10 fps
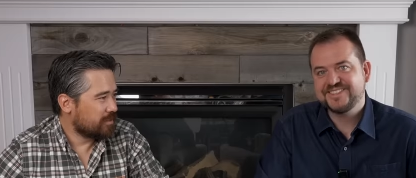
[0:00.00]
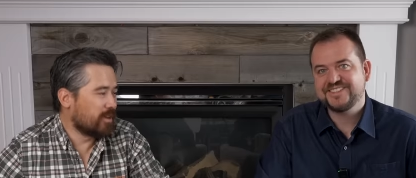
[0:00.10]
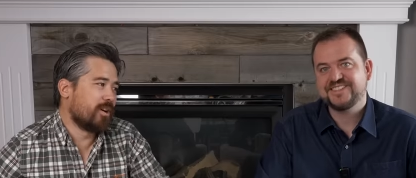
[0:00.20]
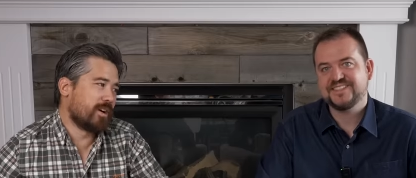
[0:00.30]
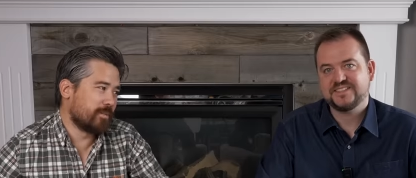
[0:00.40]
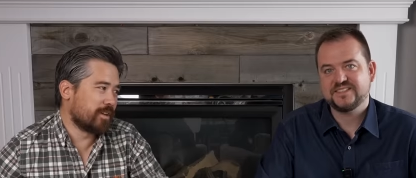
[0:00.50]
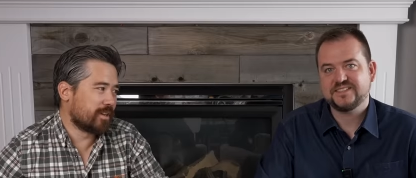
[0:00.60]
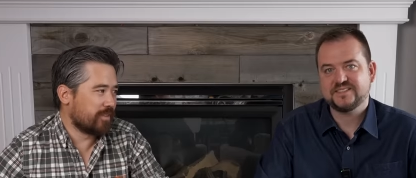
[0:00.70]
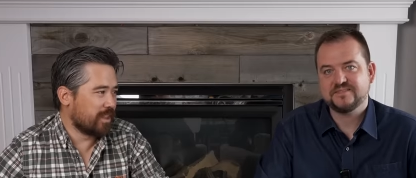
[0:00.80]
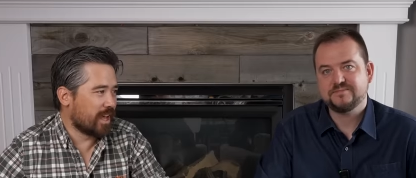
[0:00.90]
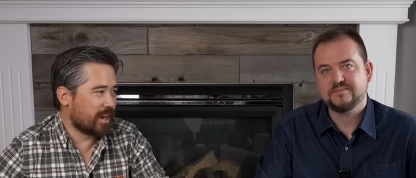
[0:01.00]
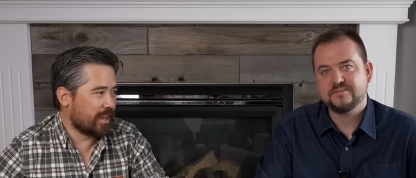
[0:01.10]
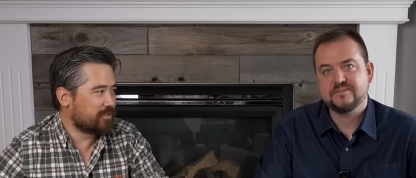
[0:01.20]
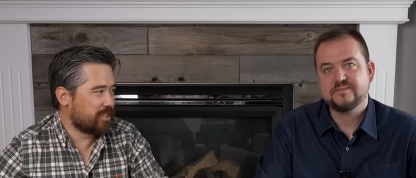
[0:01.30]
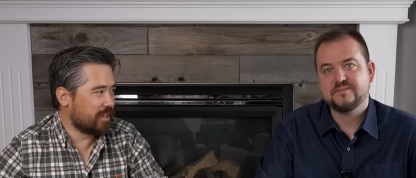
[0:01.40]
Speaker 1: Oh, I mean, I'll give you that. I have
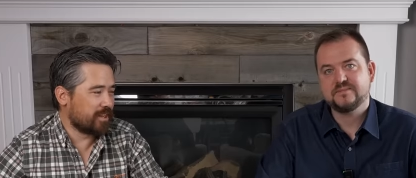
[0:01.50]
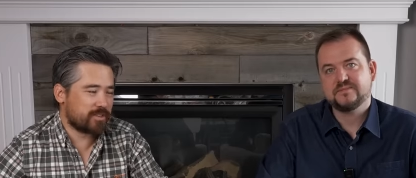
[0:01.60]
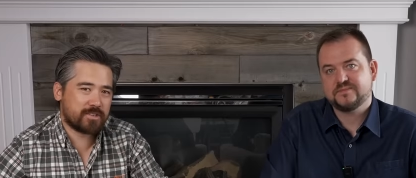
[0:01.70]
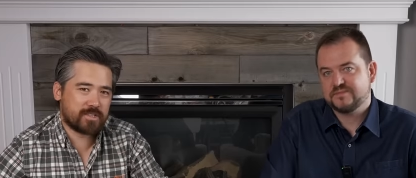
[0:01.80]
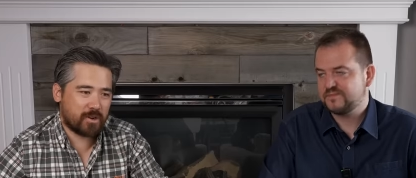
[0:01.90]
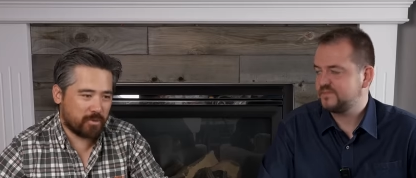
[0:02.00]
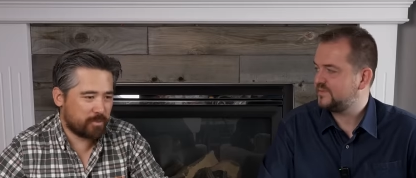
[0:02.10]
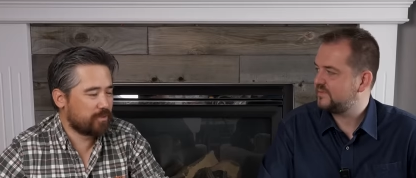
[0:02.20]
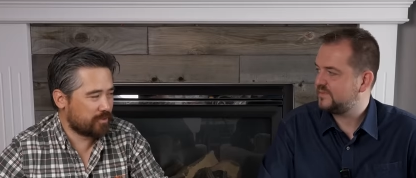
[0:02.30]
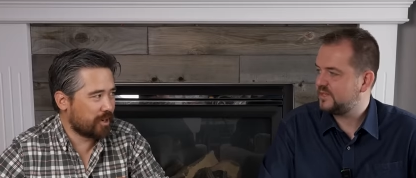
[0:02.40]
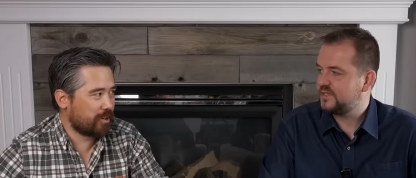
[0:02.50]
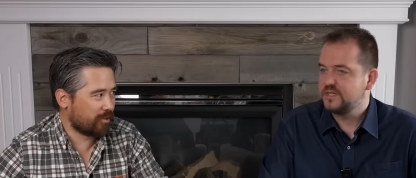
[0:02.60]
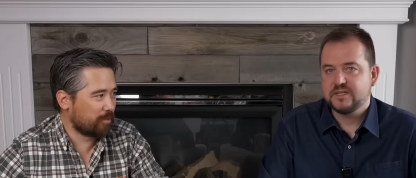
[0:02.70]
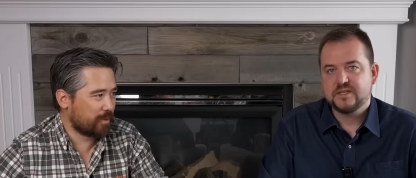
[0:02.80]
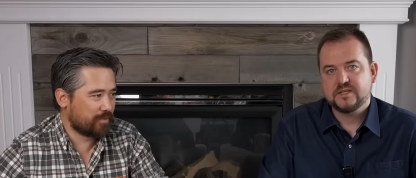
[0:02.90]
teenagers, and I would be very
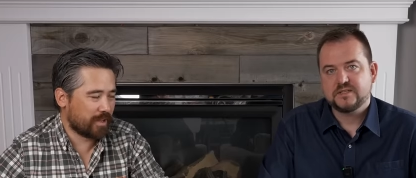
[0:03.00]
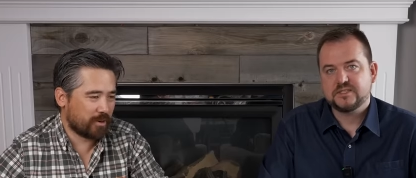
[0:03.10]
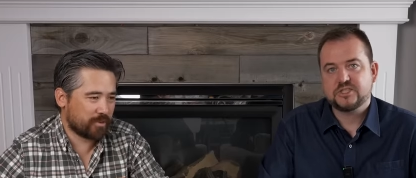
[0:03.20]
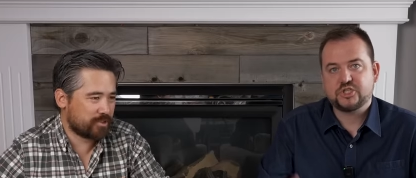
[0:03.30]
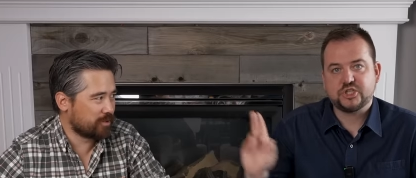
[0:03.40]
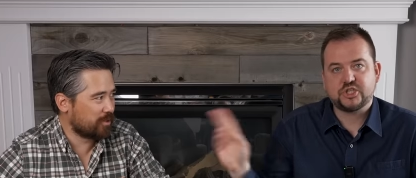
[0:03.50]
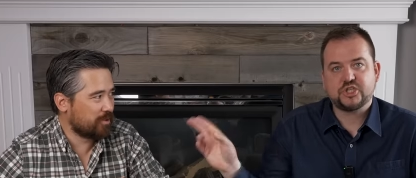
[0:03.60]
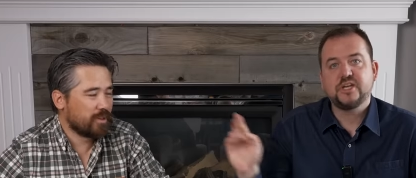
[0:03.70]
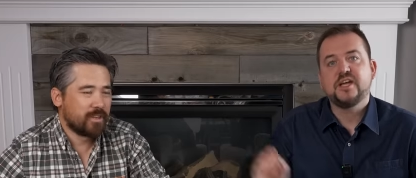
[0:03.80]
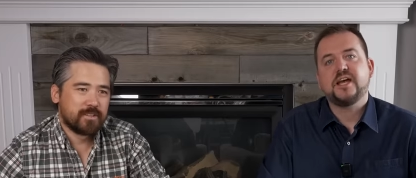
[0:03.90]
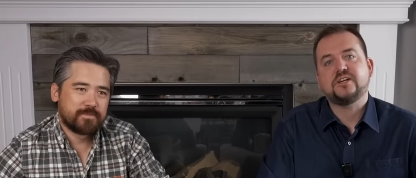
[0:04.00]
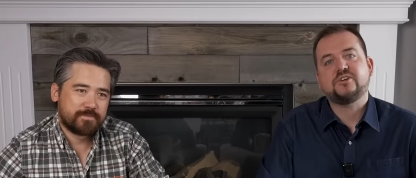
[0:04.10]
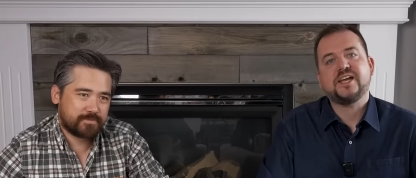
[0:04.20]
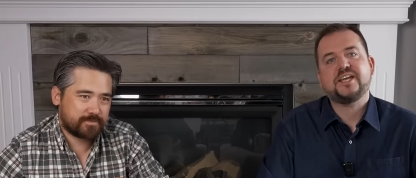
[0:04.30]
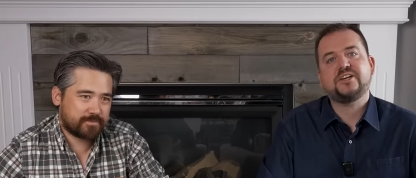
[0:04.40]
grumpy if that were Shush. true.
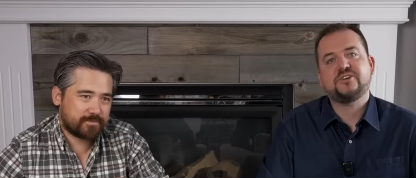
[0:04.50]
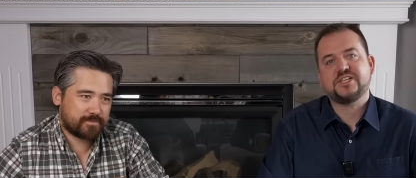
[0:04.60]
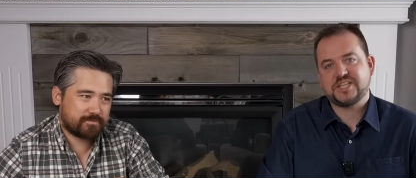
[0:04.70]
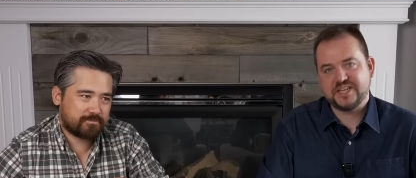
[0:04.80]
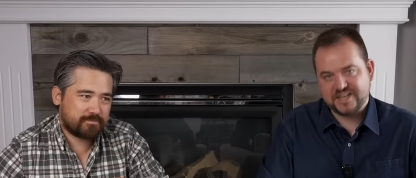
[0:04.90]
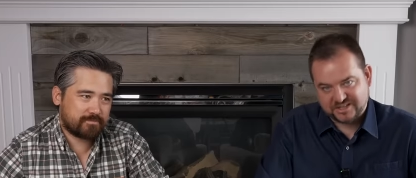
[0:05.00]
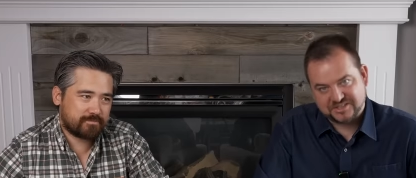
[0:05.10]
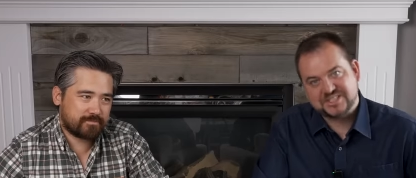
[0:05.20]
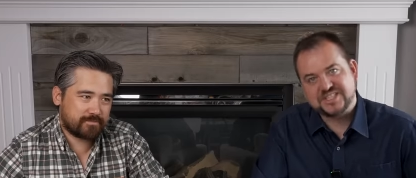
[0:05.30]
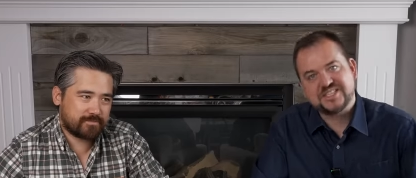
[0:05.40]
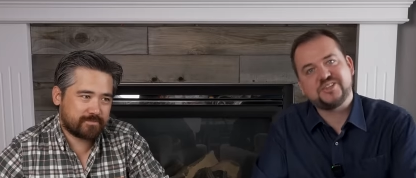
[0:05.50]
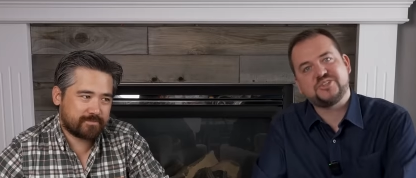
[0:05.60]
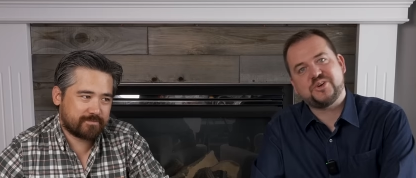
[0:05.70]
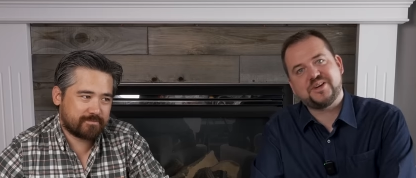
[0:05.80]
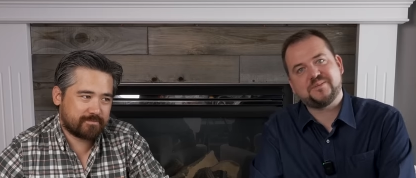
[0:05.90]
Speaker 2: Cranky Chrissy Niccolls is here
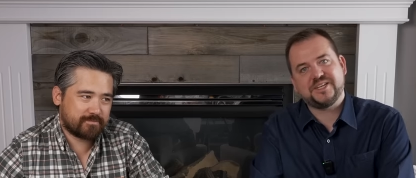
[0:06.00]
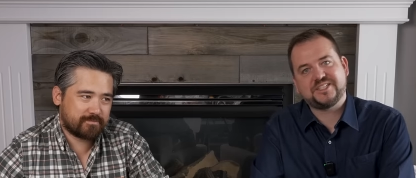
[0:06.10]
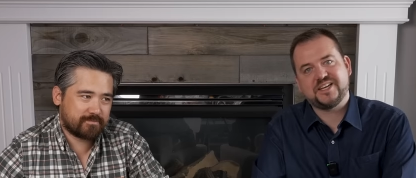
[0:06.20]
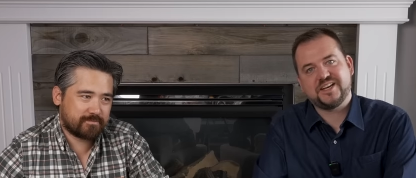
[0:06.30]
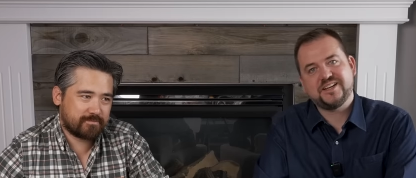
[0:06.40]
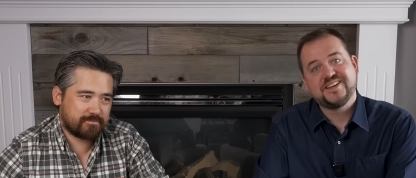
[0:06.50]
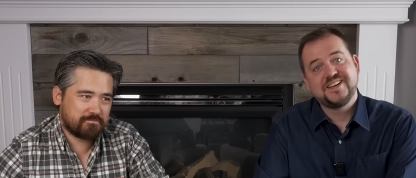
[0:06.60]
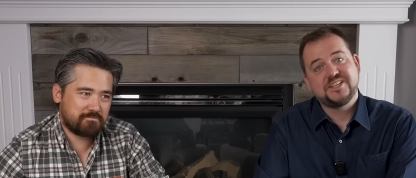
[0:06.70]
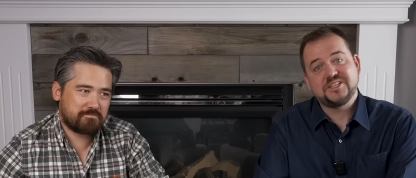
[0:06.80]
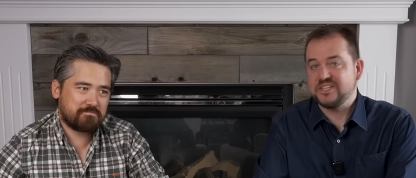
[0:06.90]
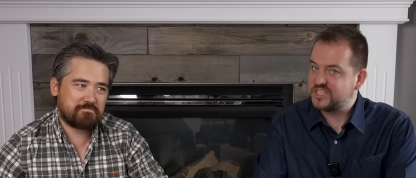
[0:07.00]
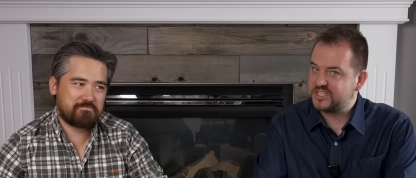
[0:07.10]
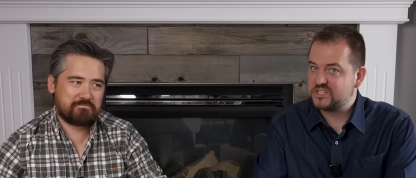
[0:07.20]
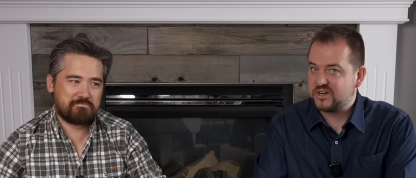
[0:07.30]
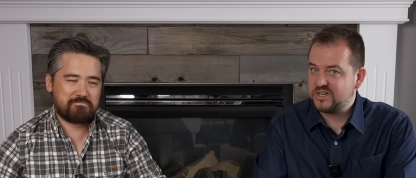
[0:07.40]
joining me today. So let's get
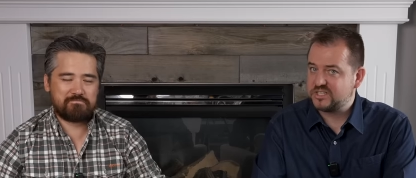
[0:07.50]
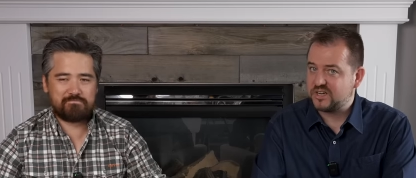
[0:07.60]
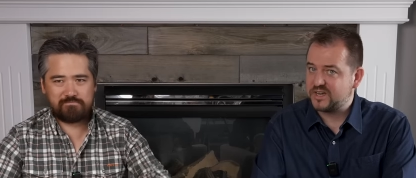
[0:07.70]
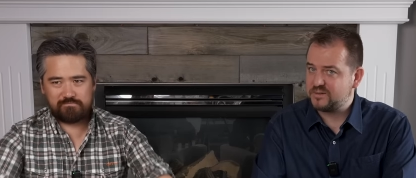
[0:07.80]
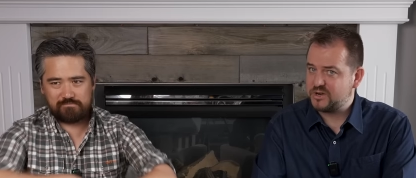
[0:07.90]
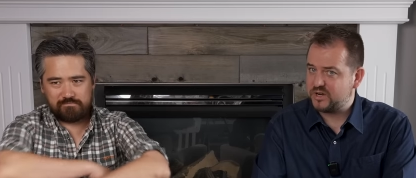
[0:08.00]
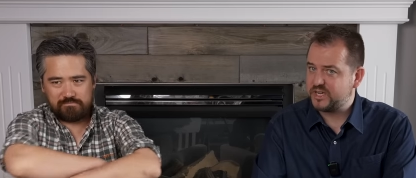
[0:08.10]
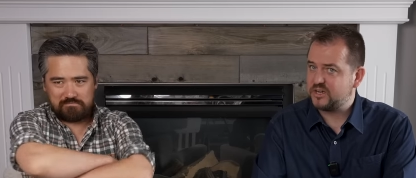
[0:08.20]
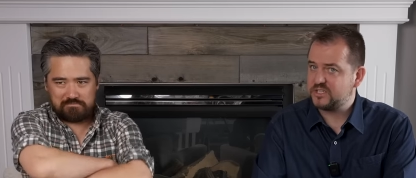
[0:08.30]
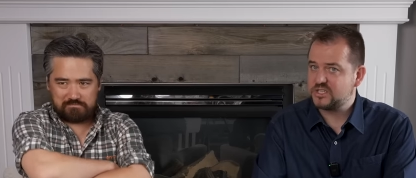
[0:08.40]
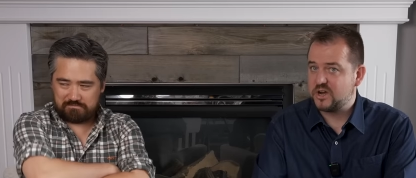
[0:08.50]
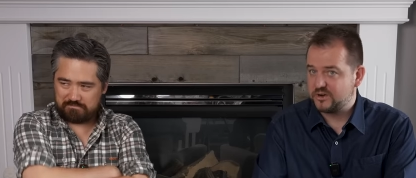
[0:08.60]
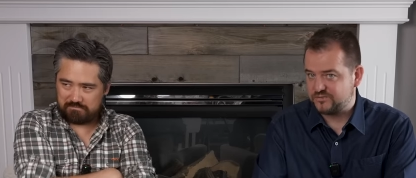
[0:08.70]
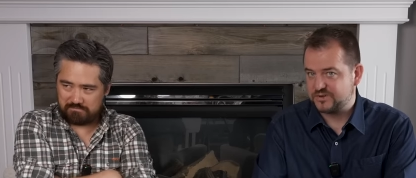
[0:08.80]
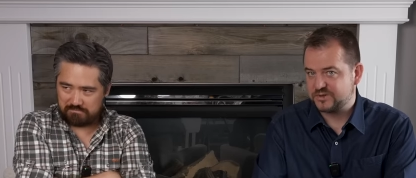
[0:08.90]
started talking about Nikon's
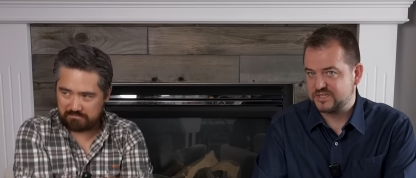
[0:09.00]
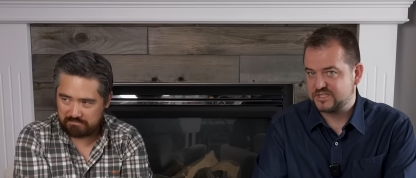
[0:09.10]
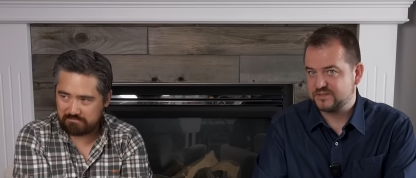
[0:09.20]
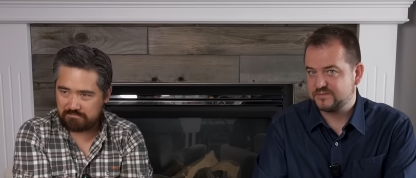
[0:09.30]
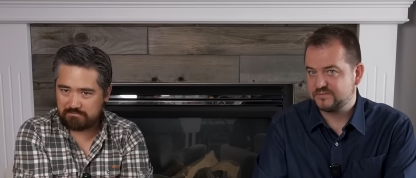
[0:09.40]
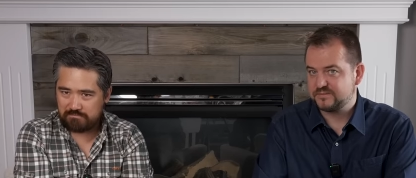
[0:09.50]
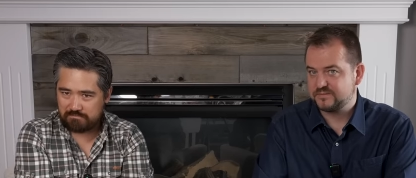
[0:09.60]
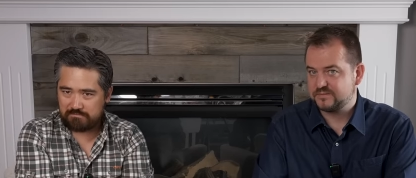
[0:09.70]
autofocus. Mm.